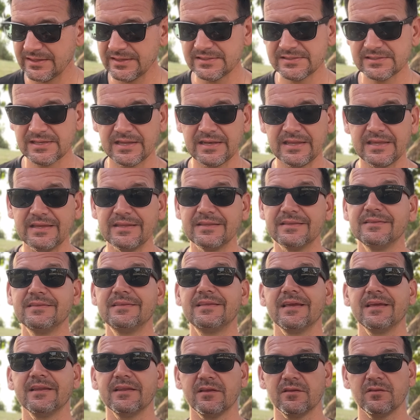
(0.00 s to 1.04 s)
He said he
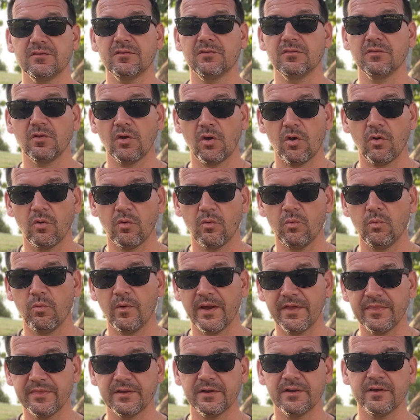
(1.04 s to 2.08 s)
didn't know
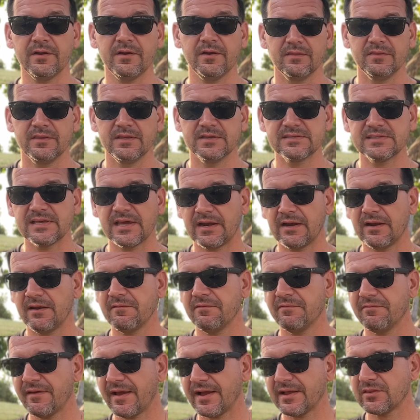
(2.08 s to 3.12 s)
whether this had an
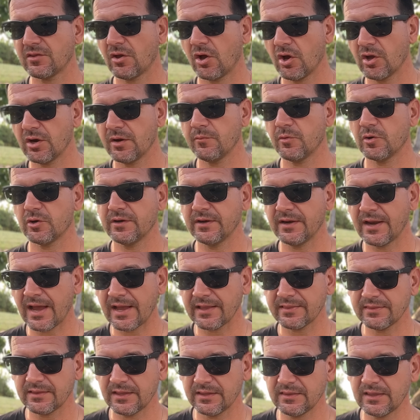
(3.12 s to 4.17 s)
effect on him or
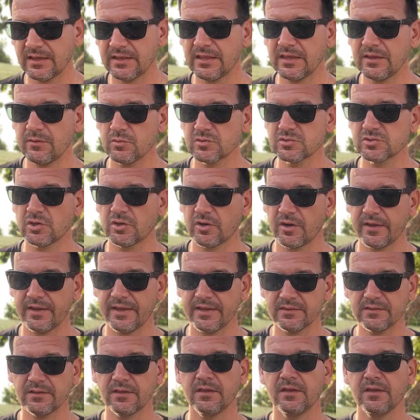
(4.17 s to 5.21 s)
not, and that he was going to get